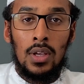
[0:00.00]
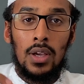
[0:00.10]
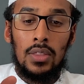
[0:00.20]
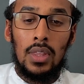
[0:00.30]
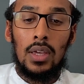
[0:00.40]

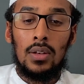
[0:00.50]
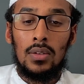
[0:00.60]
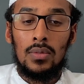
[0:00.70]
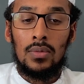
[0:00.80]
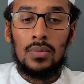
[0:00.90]
And then
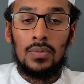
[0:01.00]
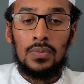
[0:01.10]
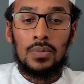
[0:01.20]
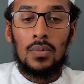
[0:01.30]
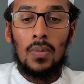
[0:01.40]

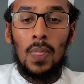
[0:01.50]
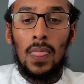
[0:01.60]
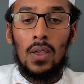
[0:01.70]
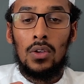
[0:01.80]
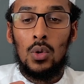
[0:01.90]

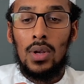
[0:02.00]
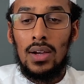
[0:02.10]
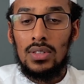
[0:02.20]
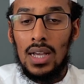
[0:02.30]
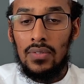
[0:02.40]
you would have
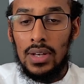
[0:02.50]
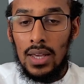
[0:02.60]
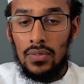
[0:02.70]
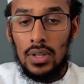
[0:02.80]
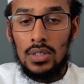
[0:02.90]
to have an
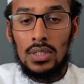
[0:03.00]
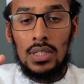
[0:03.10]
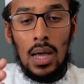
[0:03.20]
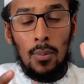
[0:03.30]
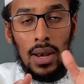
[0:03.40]
evidence
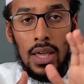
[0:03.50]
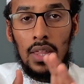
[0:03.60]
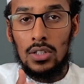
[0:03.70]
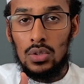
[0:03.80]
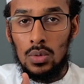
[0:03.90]
to apply
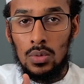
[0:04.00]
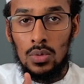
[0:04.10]
that to.